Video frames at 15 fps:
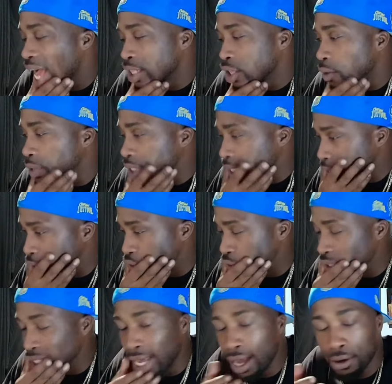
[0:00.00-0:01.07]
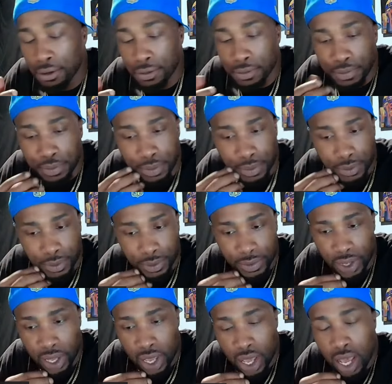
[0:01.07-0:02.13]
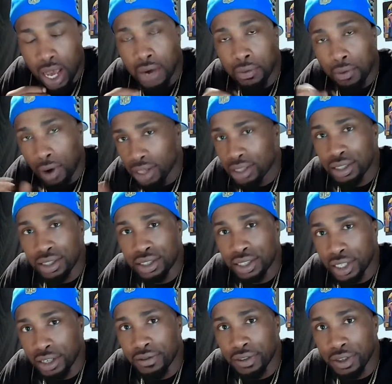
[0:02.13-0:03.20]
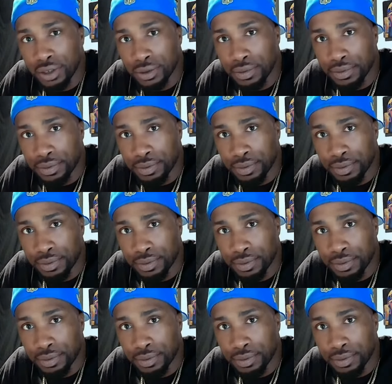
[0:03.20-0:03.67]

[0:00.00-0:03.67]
I thought it was interesting. Now, I watched this interview.